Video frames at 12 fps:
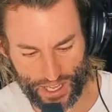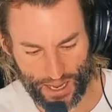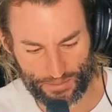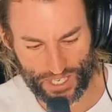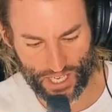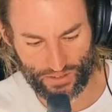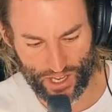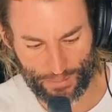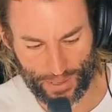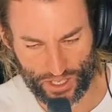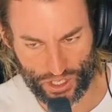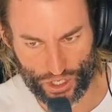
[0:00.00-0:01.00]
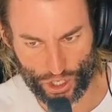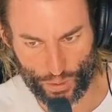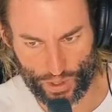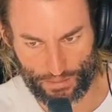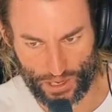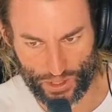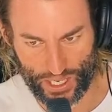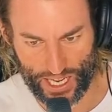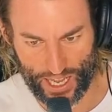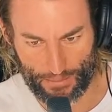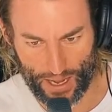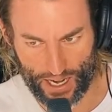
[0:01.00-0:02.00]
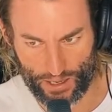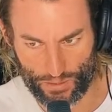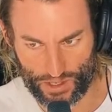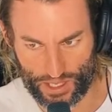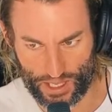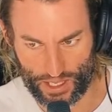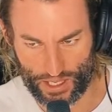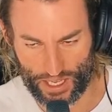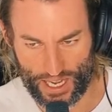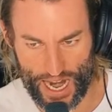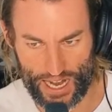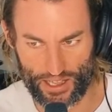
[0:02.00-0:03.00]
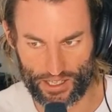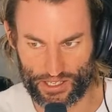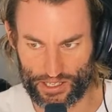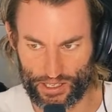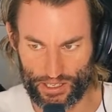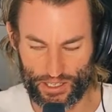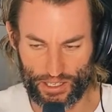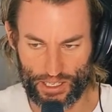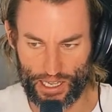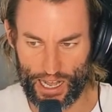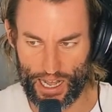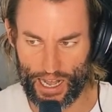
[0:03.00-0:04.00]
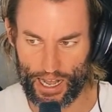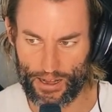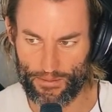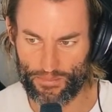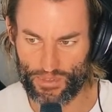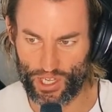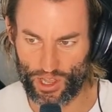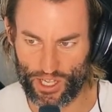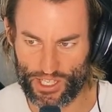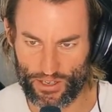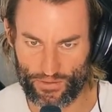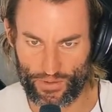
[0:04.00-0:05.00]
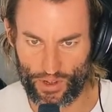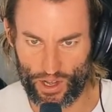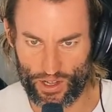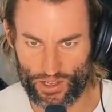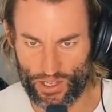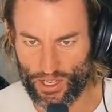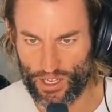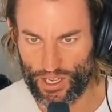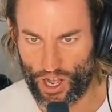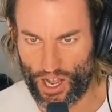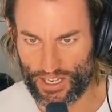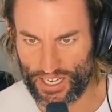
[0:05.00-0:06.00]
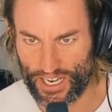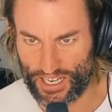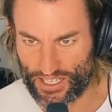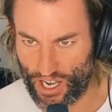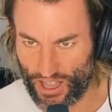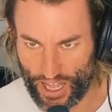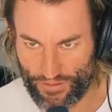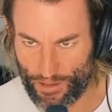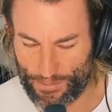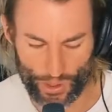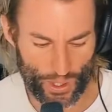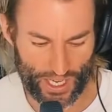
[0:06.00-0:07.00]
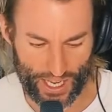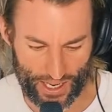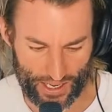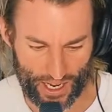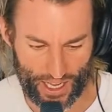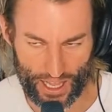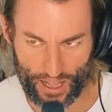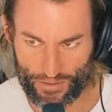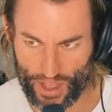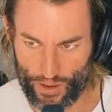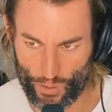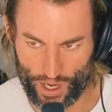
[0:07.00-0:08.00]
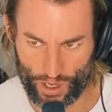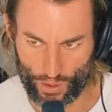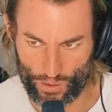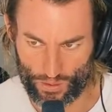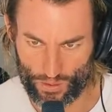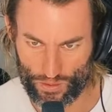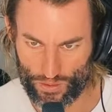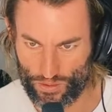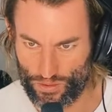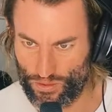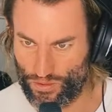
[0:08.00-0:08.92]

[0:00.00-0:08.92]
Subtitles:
And I love the TV pitch too with Millionaire, mate. It was the catalyst to lots of ideas. I love the billionaire. I love that wrinkle.